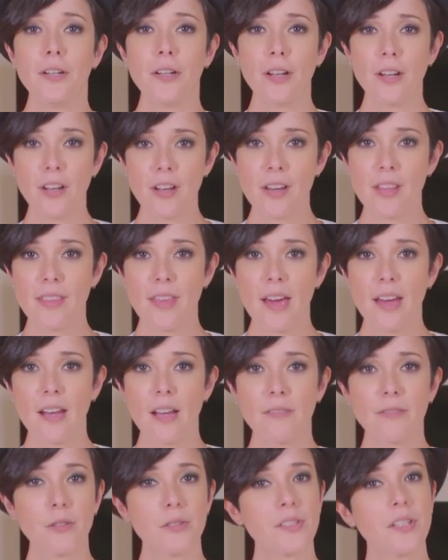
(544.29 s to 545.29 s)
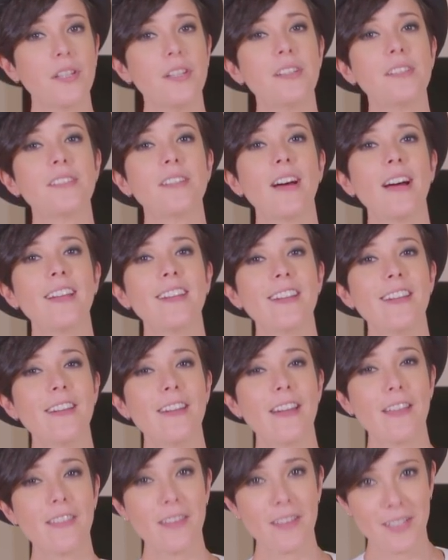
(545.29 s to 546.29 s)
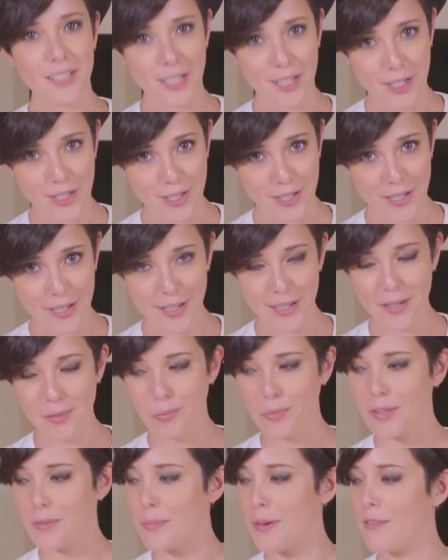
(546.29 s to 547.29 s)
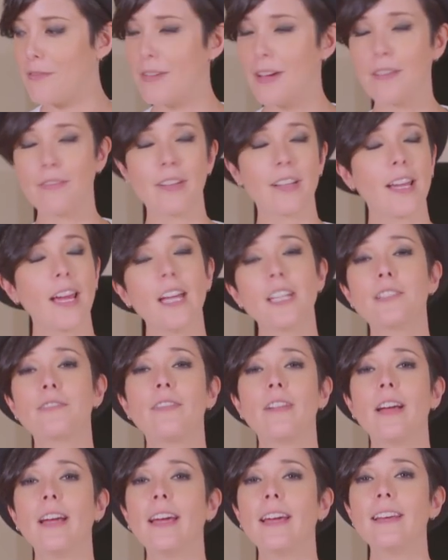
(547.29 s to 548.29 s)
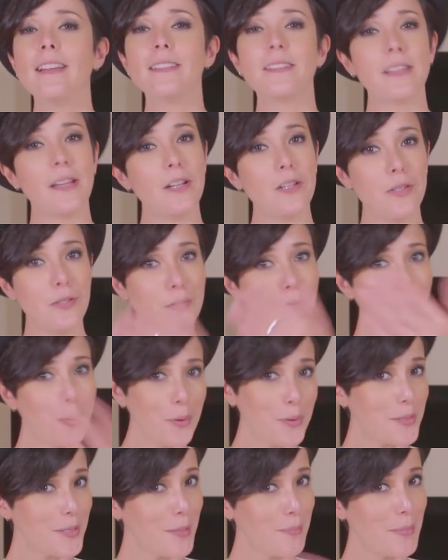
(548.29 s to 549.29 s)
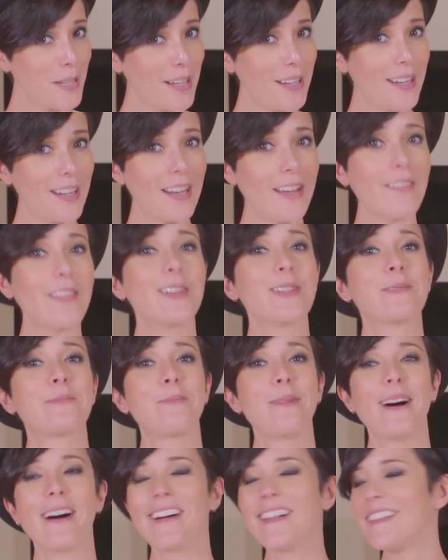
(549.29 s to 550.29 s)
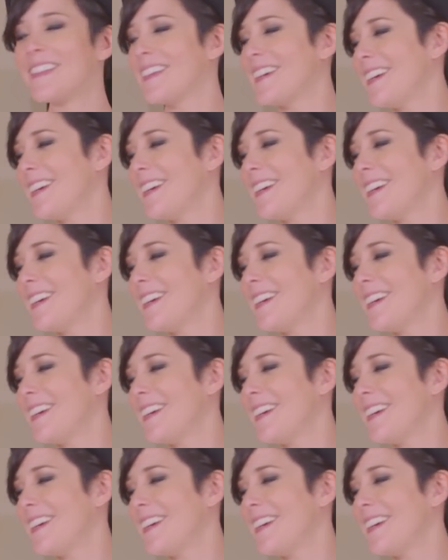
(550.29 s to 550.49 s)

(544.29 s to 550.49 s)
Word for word: Not only that, I've also designed another t-shirt with my favorite catchphrase, and you all seem to love it as well.